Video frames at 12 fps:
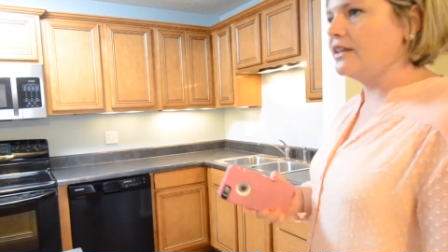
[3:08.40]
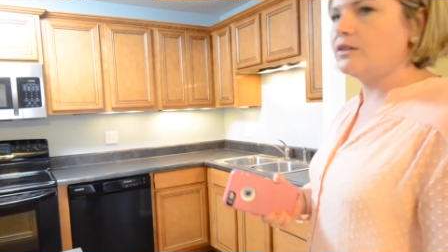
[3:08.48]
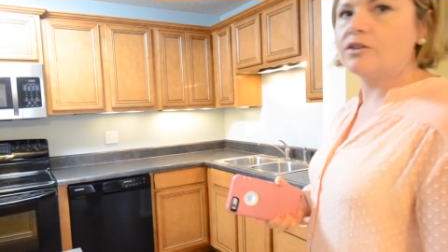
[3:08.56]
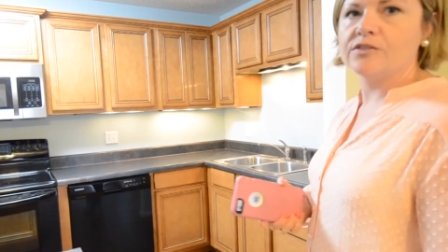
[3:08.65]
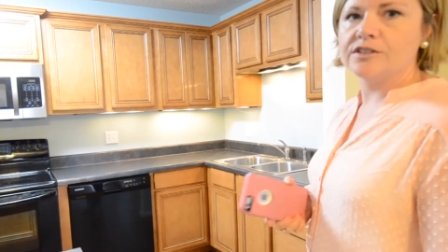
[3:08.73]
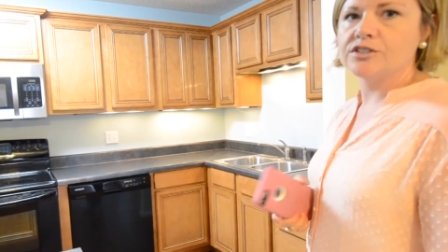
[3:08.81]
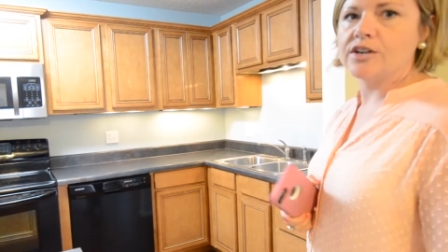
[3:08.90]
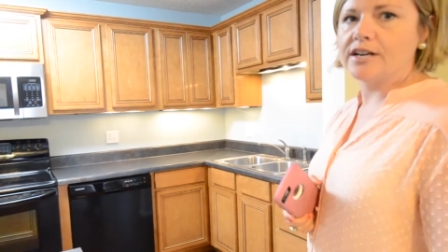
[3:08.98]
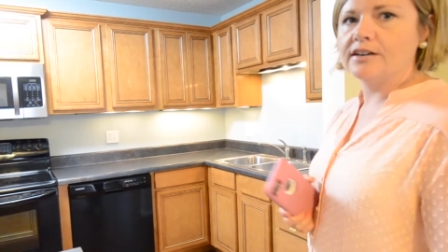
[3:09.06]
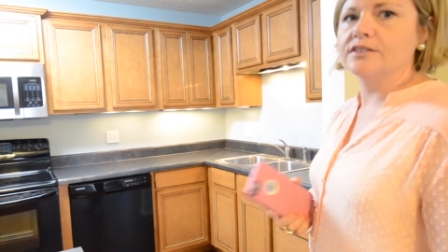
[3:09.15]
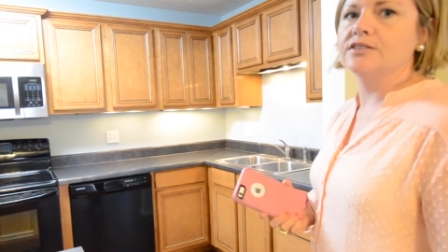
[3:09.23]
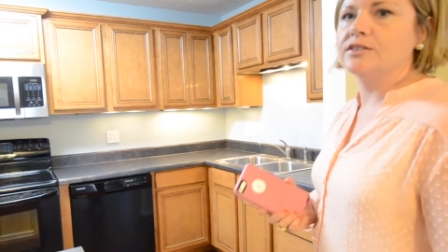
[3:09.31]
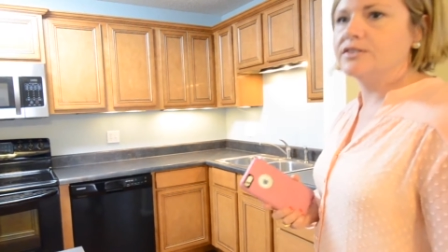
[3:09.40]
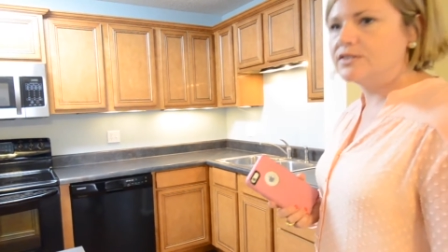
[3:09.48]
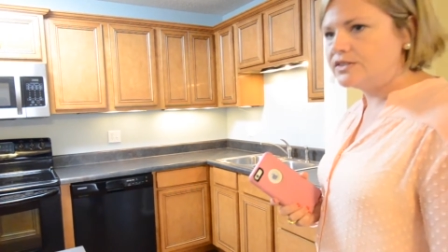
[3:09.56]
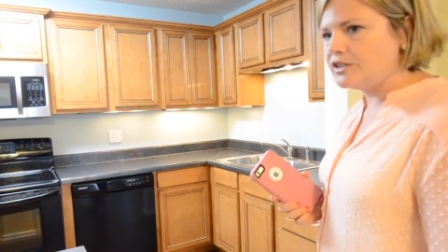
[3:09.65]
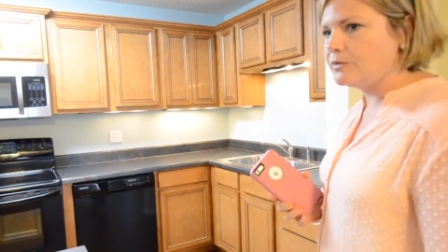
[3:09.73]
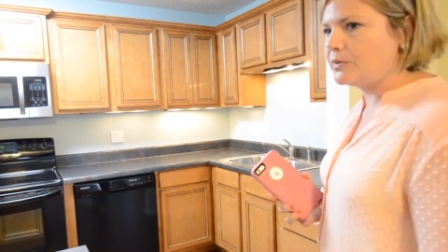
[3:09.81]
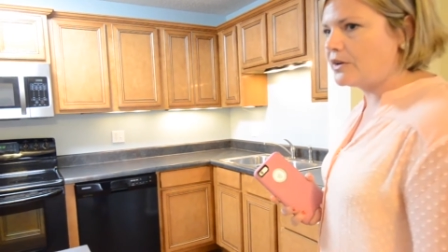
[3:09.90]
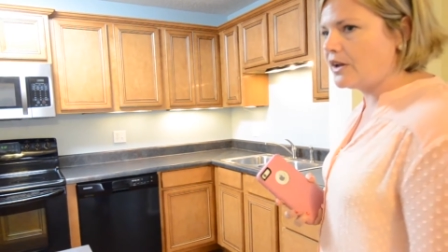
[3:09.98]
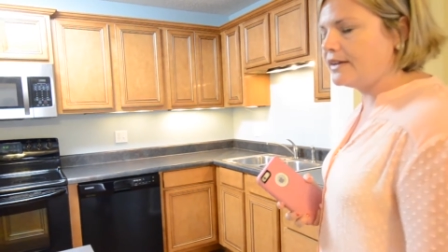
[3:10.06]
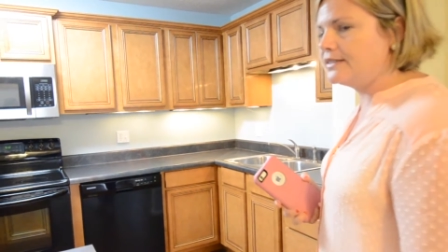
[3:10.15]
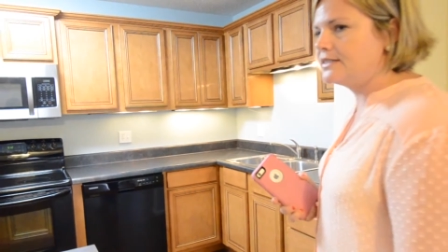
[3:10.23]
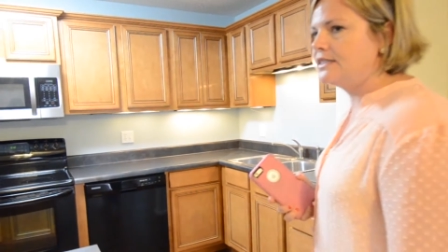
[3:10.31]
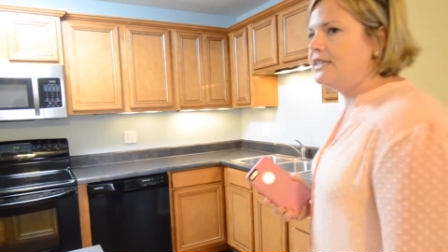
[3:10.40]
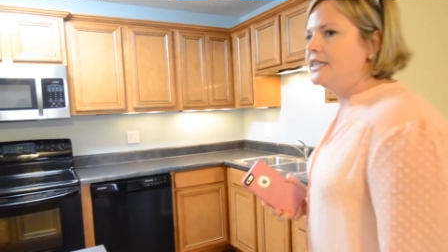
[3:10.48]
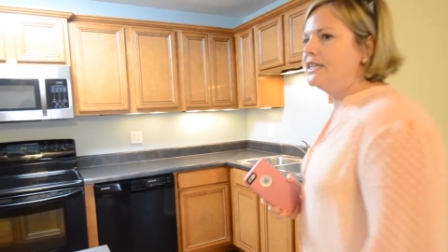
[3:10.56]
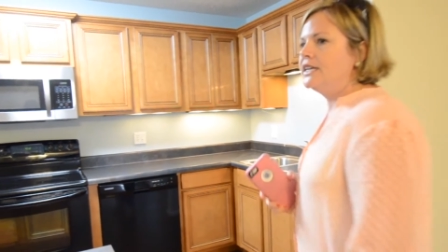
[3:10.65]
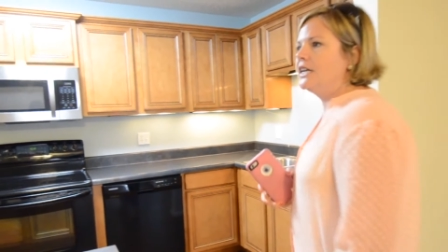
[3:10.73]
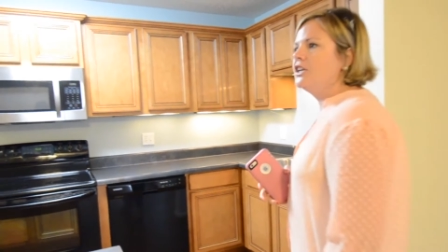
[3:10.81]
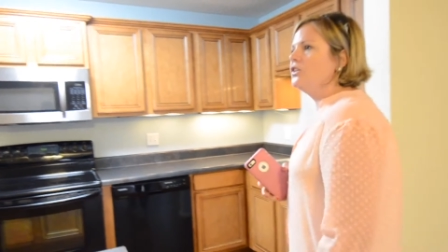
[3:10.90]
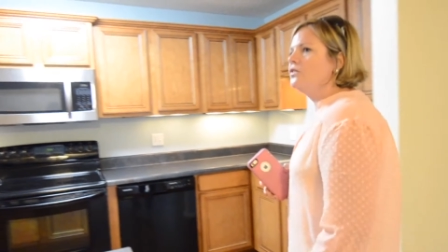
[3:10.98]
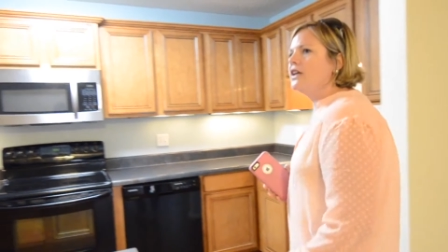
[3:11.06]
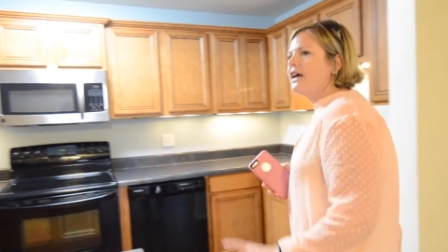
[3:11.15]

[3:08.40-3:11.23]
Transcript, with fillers: and the refrigerator, so it's super nice. And you've